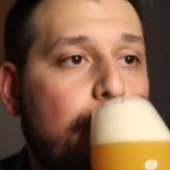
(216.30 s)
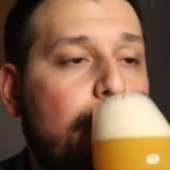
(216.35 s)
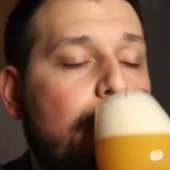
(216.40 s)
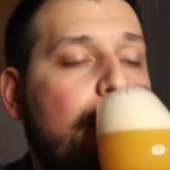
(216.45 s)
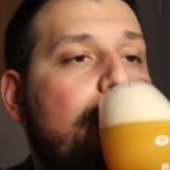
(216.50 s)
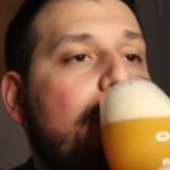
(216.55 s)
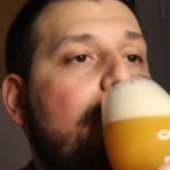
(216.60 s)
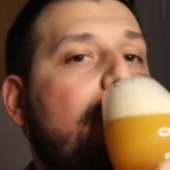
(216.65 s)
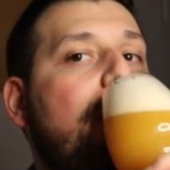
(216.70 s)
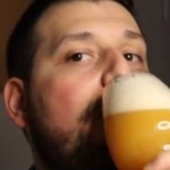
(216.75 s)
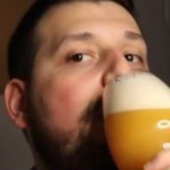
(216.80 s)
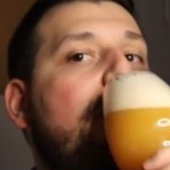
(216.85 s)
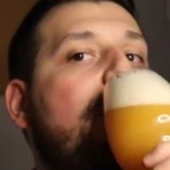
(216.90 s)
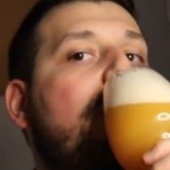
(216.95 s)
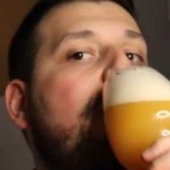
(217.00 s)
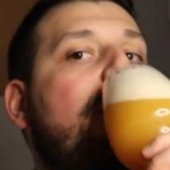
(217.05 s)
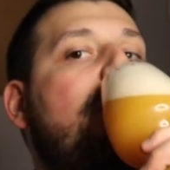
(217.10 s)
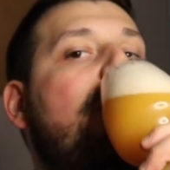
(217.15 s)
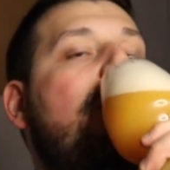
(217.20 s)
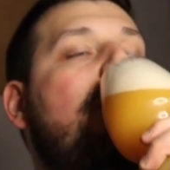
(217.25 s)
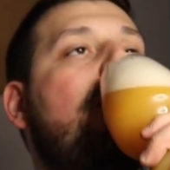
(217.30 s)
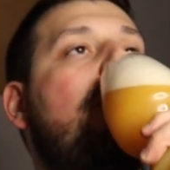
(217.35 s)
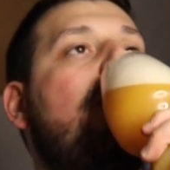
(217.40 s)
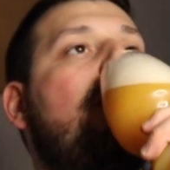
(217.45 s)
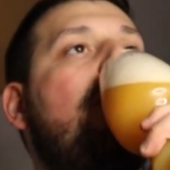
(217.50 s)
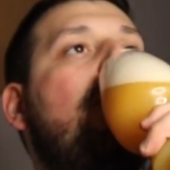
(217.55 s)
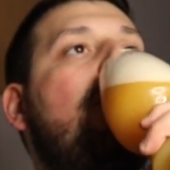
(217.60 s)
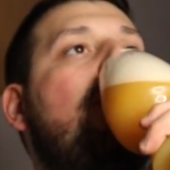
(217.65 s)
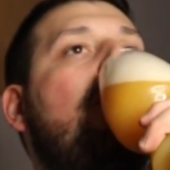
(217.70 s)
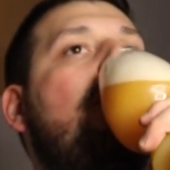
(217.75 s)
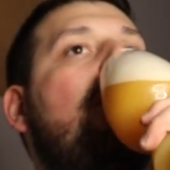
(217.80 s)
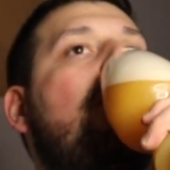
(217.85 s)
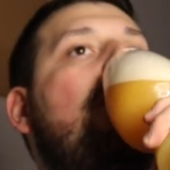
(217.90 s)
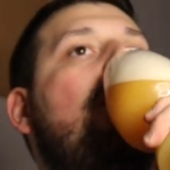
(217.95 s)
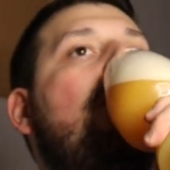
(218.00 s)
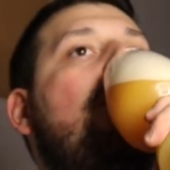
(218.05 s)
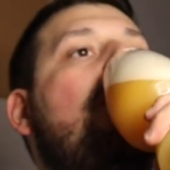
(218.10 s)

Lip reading: (no one is talking)